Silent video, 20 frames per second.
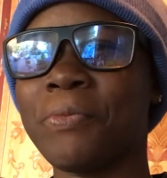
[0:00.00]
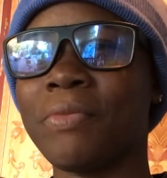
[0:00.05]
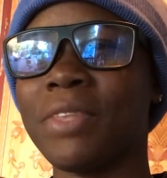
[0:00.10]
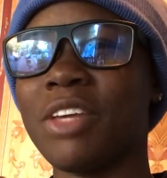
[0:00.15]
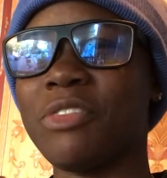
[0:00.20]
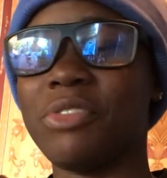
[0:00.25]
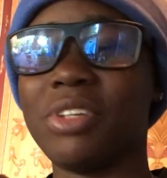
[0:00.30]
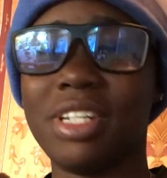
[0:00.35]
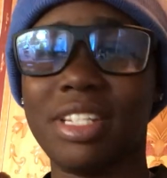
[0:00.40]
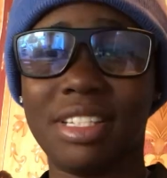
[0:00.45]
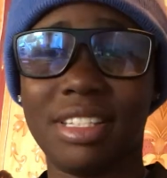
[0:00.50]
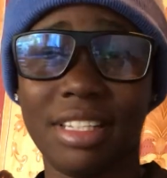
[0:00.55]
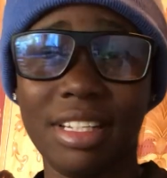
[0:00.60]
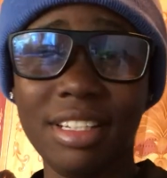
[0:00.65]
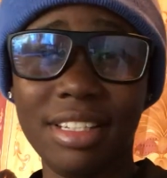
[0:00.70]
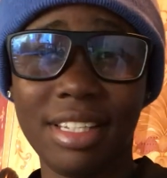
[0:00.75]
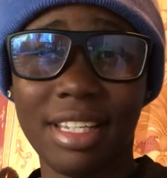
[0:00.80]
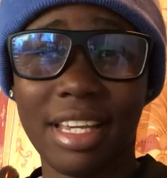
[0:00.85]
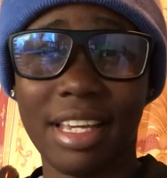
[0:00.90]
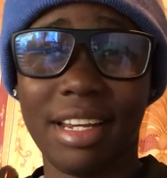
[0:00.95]
if we did still
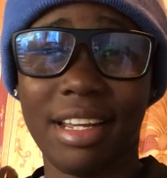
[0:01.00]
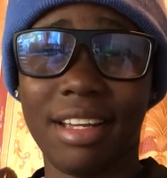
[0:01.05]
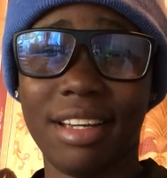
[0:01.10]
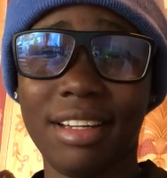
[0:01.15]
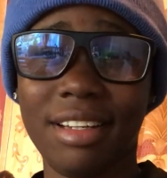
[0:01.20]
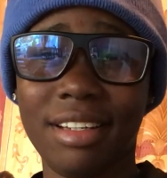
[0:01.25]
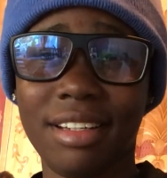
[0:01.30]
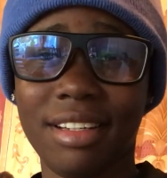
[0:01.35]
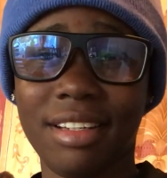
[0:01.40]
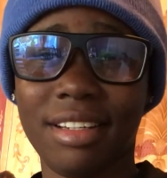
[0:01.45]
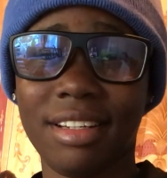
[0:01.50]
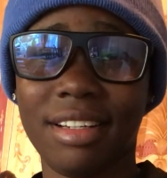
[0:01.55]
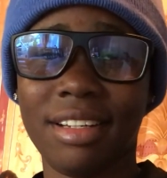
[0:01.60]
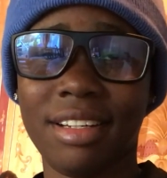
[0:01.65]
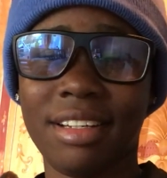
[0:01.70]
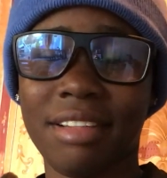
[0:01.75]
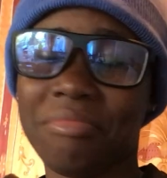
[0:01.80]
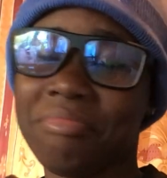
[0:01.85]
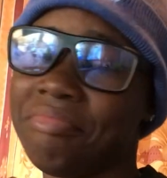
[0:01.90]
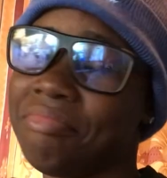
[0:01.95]
together,
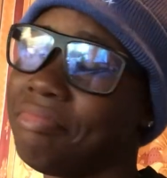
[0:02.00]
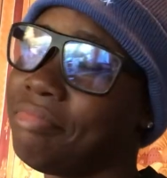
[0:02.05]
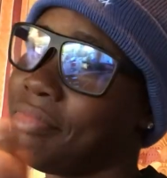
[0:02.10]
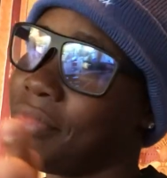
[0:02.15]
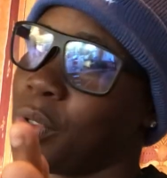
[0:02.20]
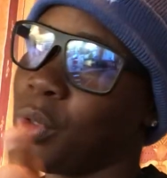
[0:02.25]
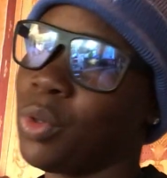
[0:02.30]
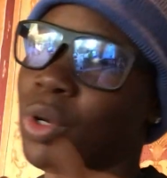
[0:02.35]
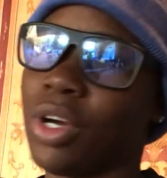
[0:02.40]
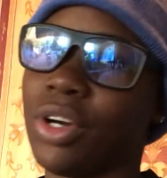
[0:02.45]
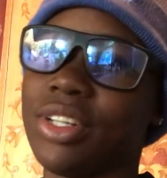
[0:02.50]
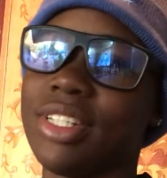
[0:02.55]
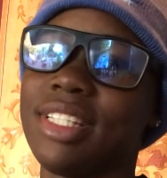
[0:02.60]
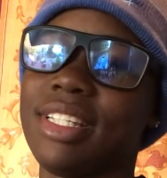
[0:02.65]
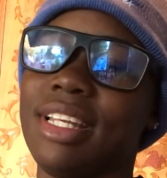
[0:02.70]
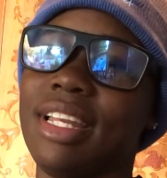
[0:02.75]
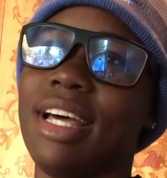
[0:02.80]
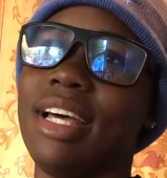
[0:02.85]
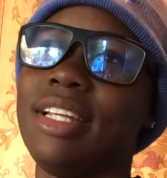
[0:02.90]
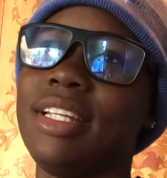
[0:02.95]
you know, go see
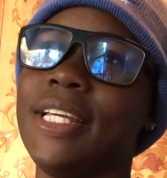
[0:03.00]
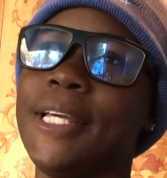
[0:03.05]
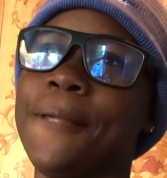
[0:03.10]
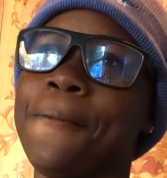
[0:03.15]
that.